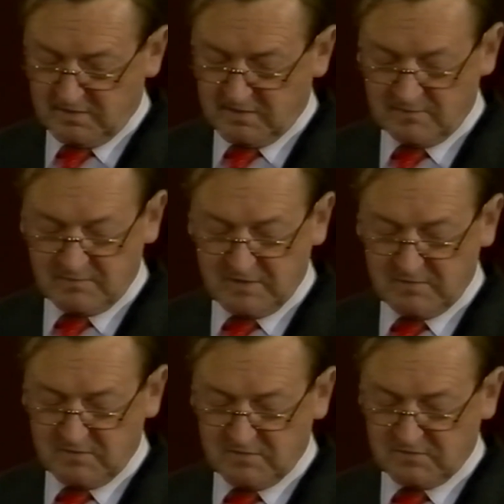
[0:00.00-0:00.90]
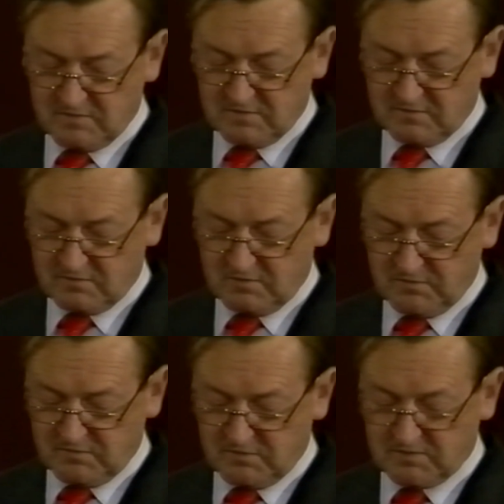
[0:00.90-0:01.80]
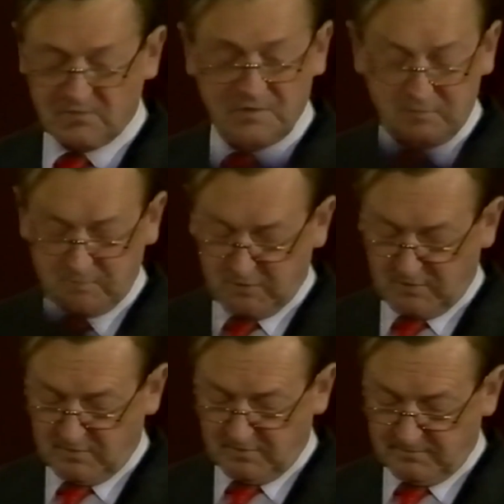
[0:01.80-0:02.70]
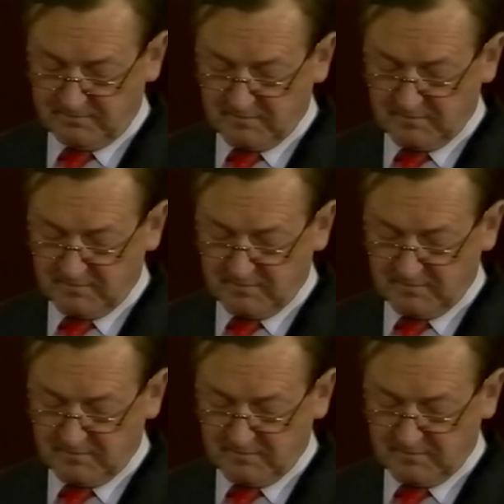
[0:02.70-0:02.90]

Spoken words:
and maybe this in itself is not the real problem.